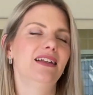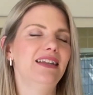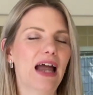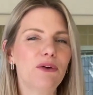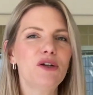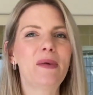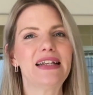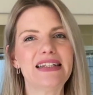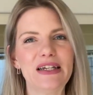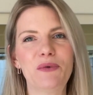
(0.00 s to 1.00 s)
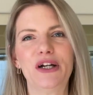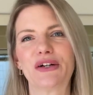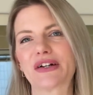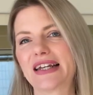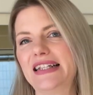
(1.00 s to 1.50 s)
Now you might see why
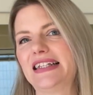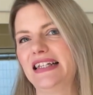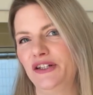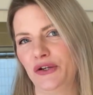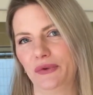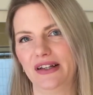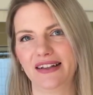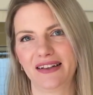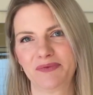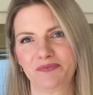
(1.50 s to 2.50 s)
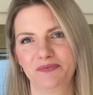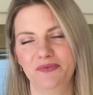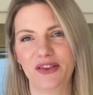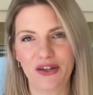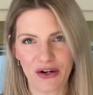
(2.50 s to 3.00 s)
your kids eat so little.
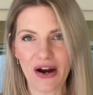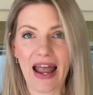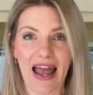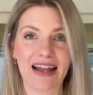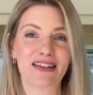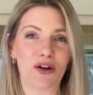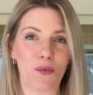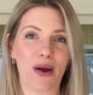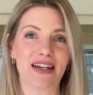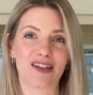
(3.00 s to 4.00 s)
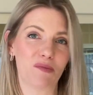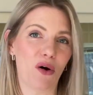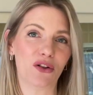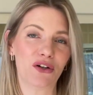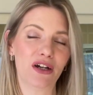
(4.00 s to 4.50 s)
Their hands are way
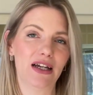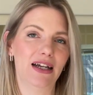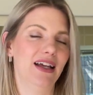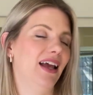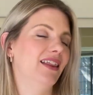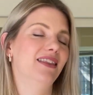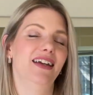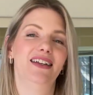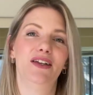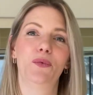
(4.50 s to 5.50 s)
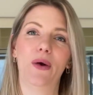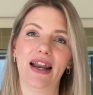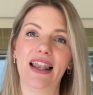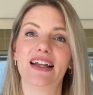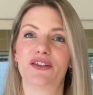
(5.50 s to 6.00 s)
smaller and they need
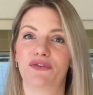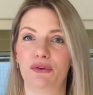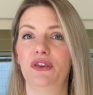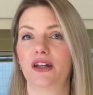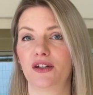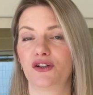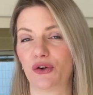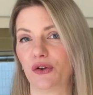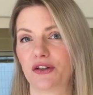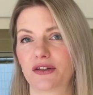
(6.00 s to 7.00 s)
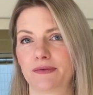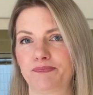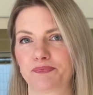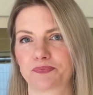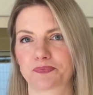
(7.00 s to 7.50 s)
way less food than adults.
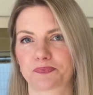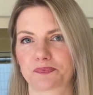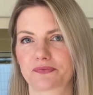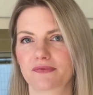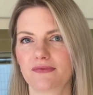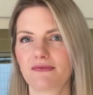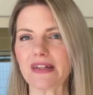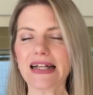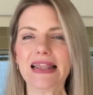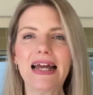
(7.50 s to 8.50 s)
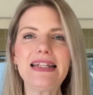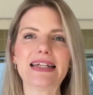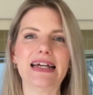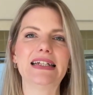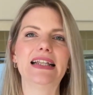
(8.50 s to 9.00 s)
Let's
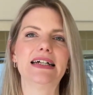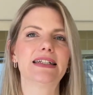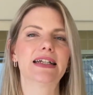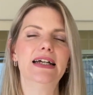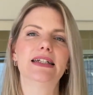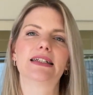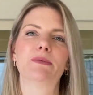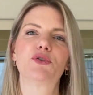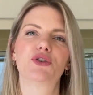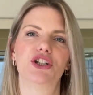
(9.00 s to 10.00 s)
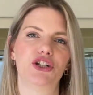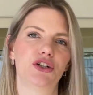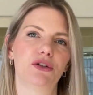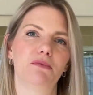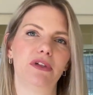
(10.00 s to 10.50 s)
analyze some
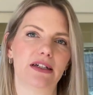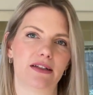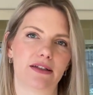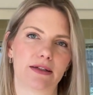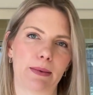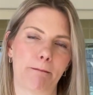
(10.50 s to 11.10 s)
traditional meals.